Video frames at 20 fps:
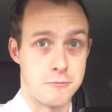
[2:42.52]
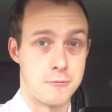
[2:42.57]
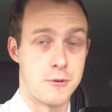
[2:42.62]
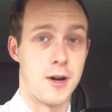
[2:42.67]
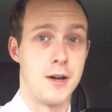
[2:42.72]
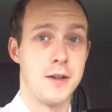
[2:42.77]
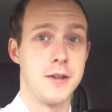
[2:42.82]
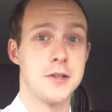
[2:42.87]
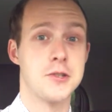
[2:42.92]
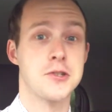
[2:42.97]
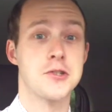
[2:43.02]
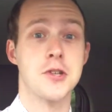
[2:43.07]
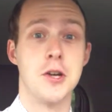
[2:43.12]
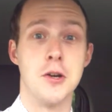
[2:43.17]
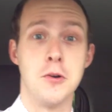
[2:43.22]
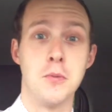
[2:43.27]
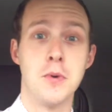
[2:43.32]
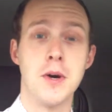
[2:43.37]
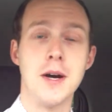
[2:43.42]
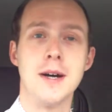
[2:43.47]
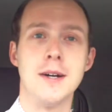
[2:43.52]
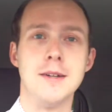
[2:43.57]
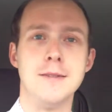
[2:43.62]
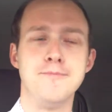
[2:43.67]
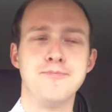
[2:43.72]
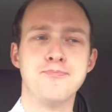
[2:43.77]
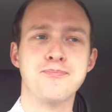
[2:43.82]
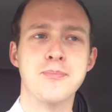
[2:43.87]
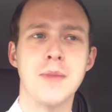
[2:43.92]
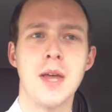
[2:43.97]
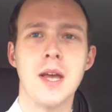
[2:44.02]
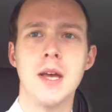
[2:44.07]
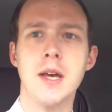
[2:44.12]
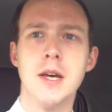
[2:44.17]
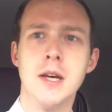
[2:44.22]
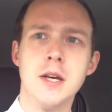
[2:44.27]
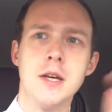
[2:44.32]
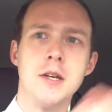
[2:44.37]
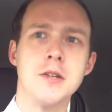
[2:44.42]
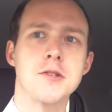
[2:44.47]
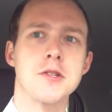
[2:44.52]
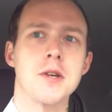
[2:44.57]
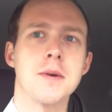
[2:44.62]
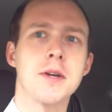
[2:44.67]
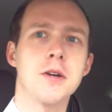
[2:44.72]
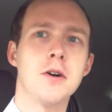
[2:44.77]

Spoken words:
rather so well. So